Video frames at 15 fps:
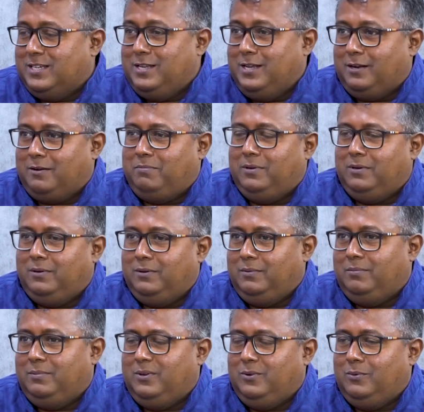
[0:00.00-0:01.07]
senior
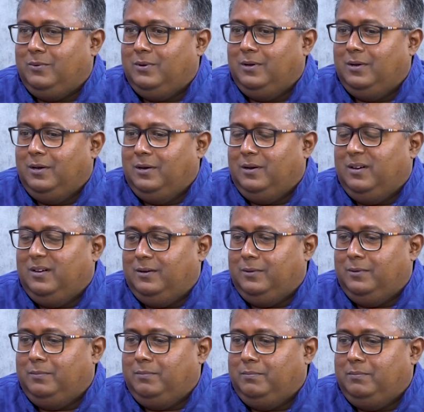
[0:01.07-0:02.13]

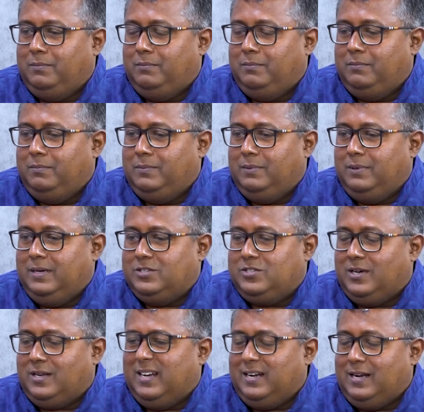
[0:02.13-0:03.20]

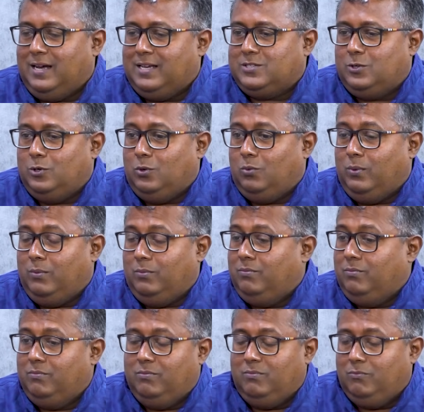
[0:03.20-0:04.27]
HR had asked,
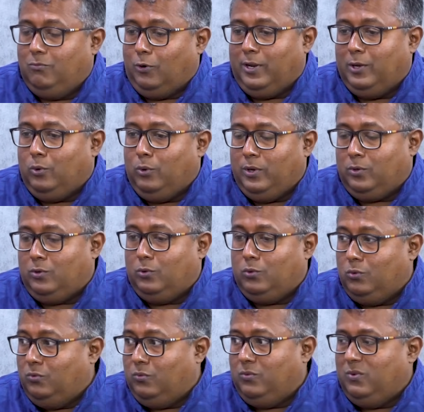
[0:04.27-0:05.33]
what are you going to
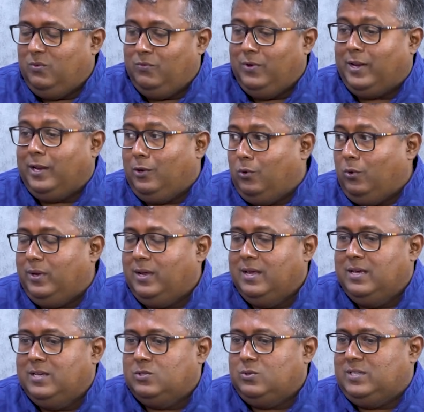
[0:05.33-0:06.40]
do? Where are you going?
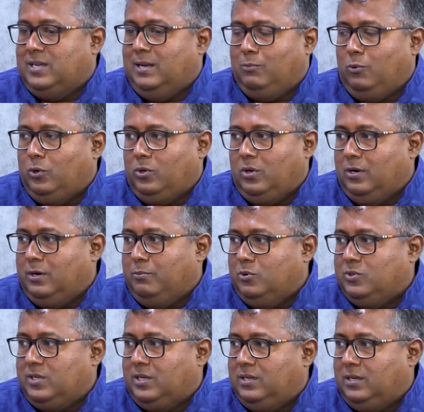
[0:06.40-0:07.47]
So I said, I'm going to learn
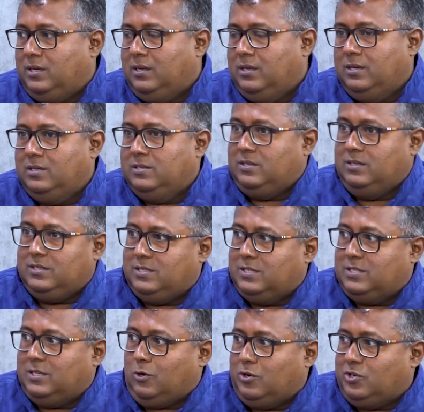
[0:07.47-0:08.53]
music. So is
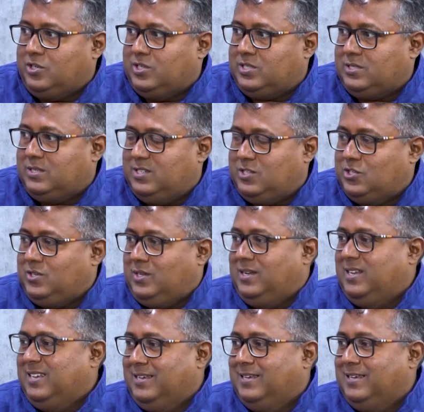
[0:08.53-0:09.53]
this a conscious decision?